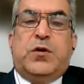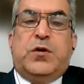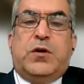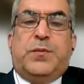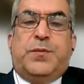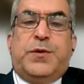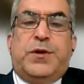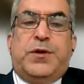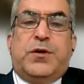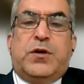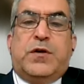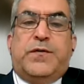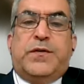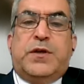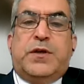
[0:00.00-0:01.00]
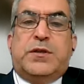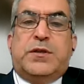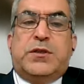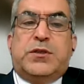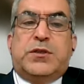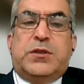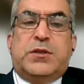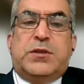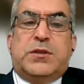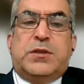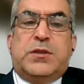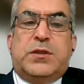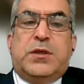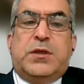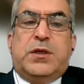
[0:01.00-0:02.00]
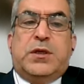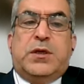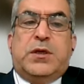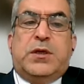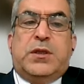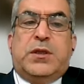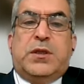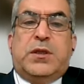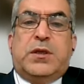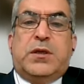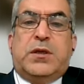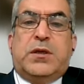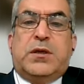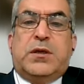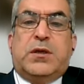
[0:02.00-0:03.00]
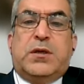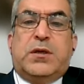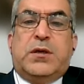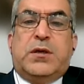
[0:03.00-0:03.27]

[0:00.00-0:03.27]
opening of the incisions in the